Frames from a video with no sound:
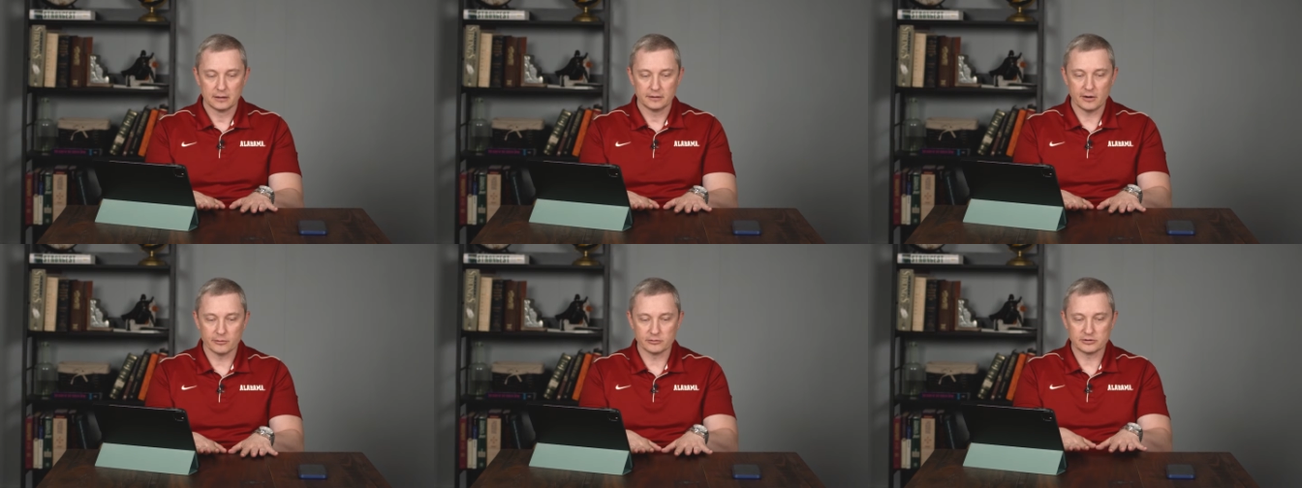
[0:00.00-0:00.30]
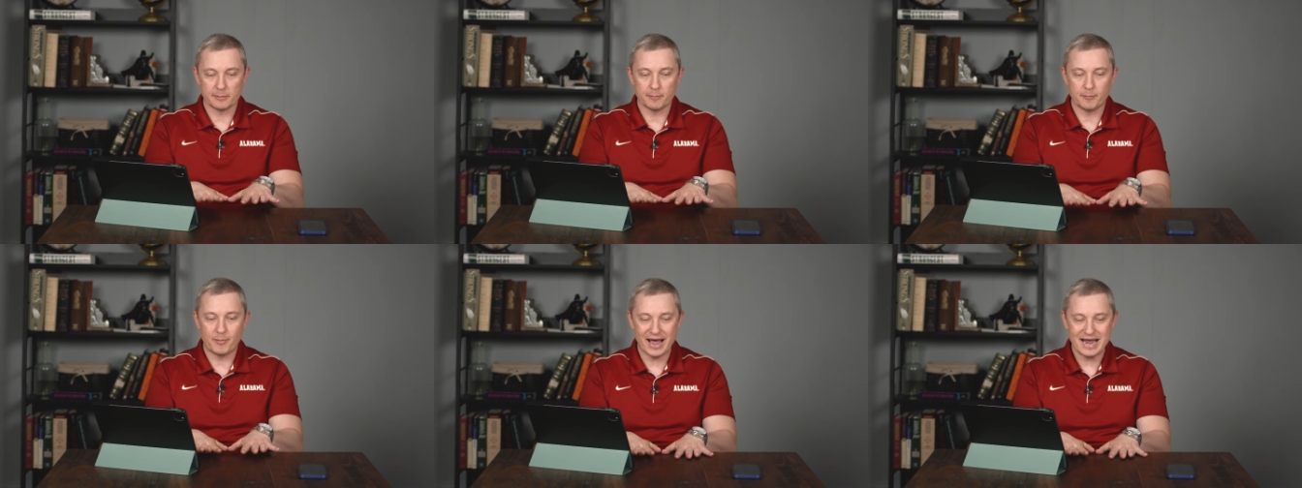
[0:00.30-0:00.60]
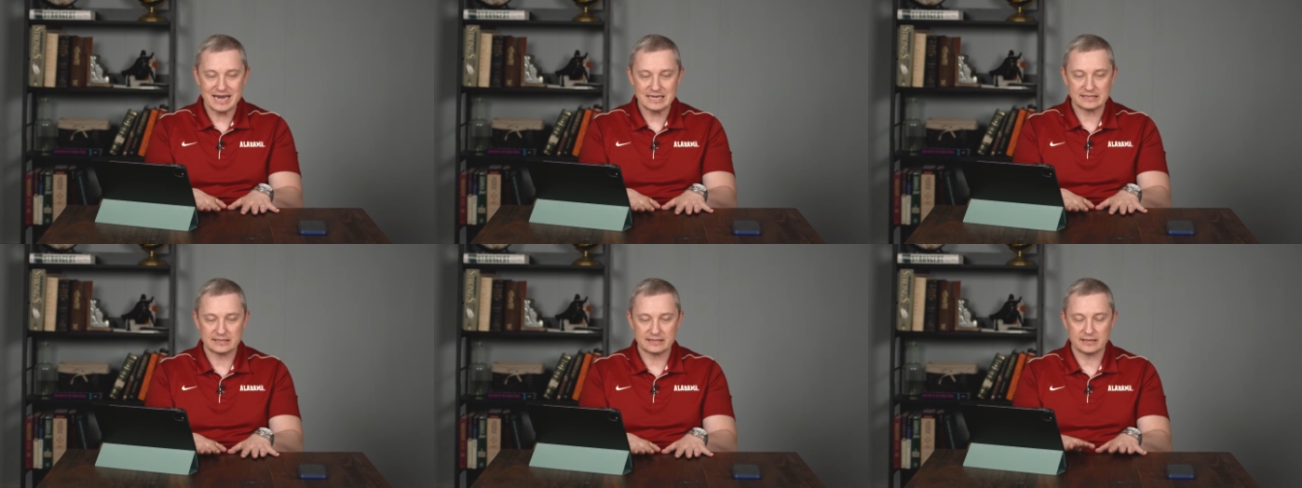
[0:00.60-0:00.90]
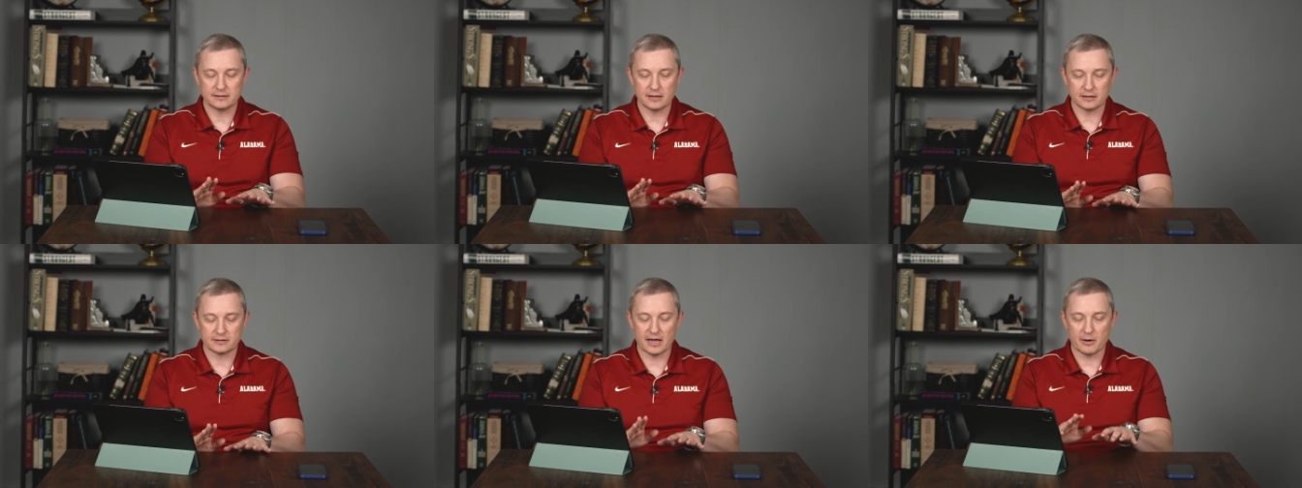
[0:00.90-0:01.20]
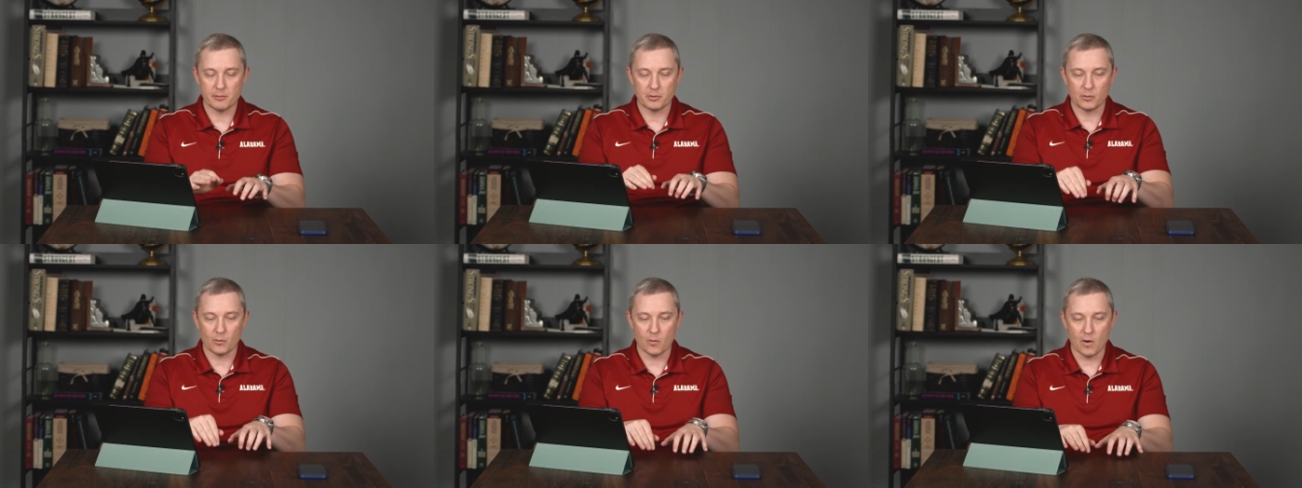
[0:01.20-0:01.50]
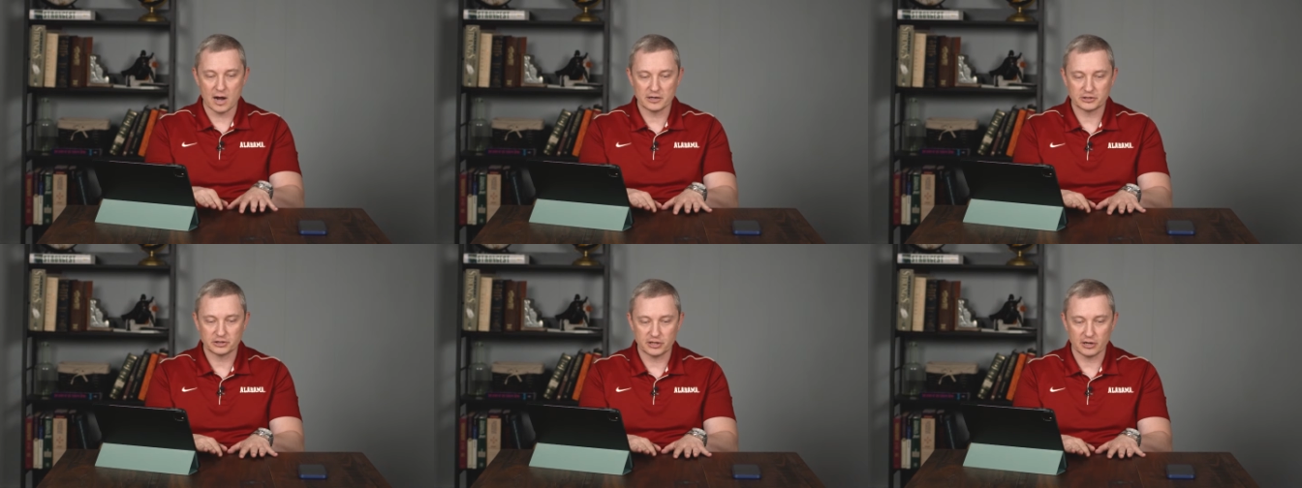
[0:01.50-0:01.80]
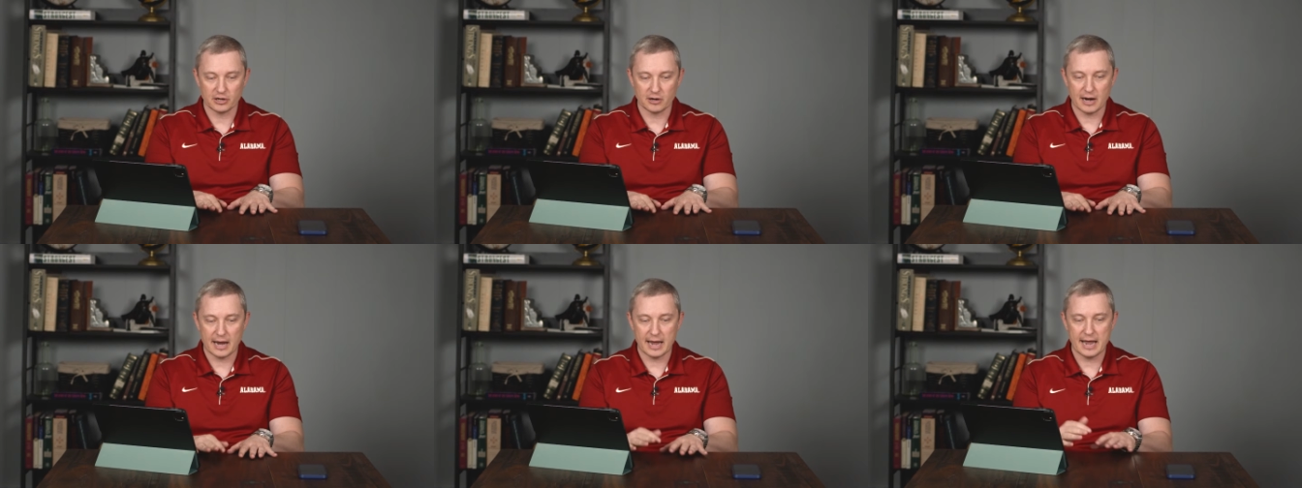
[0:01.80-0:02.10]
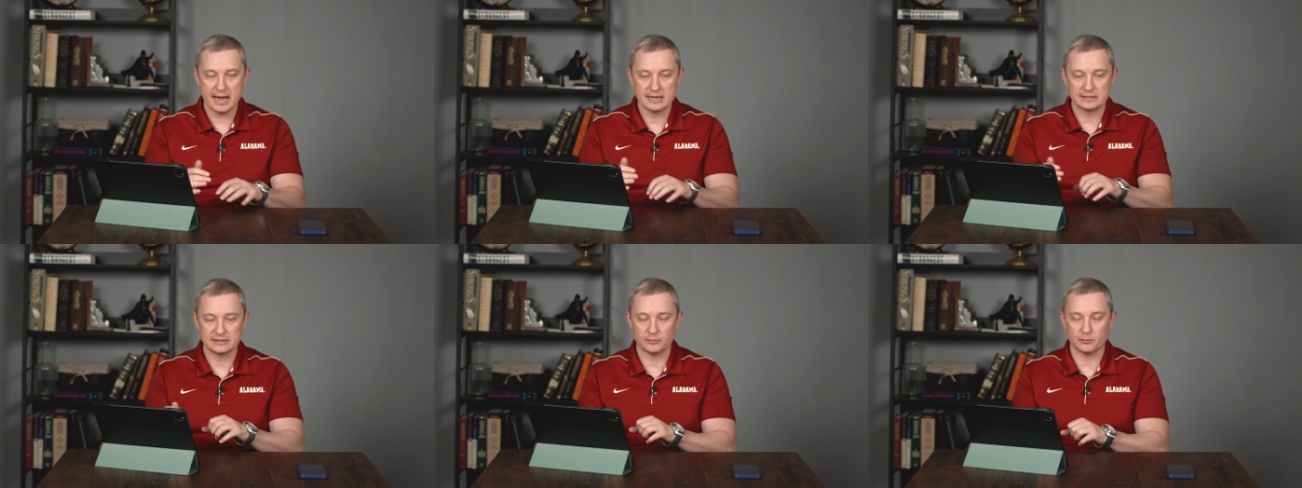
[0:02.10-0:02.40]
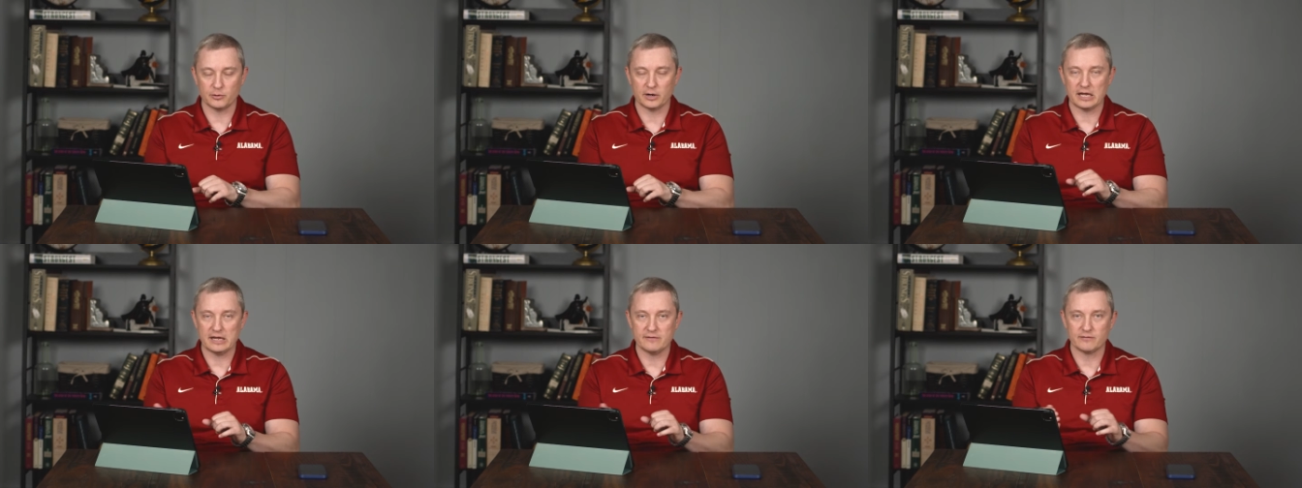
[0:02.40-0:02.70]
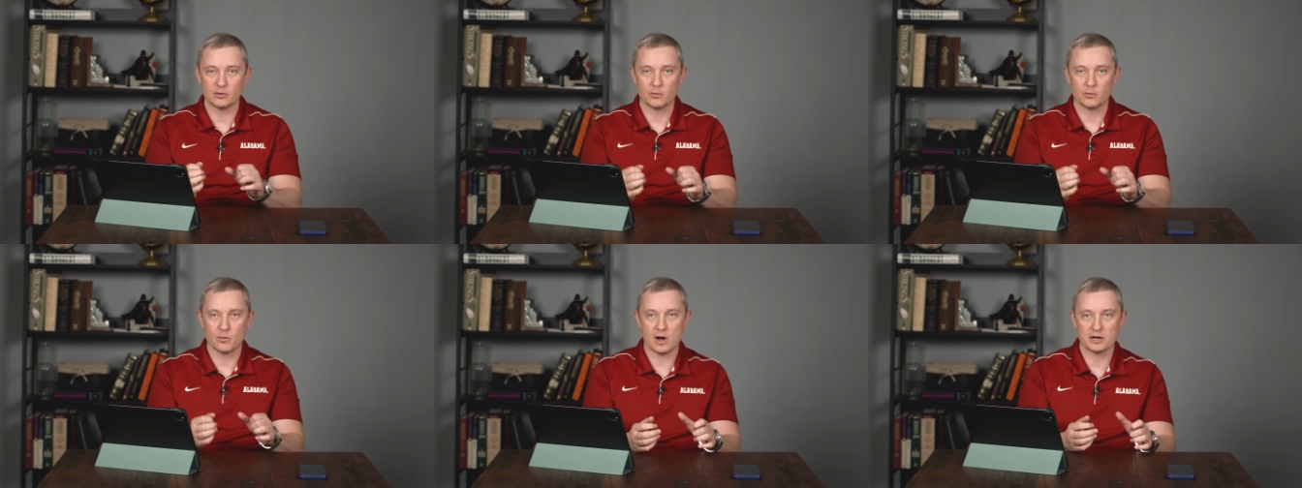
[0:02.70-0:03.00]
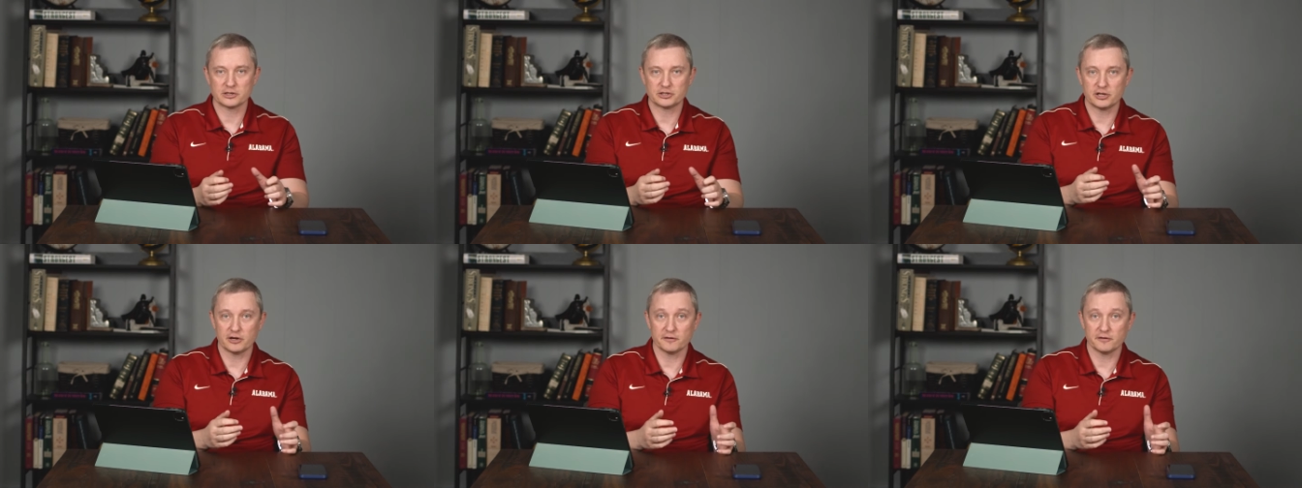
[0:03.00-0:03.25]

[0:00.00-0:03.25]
There was a basin that they would wash their hands and would even wash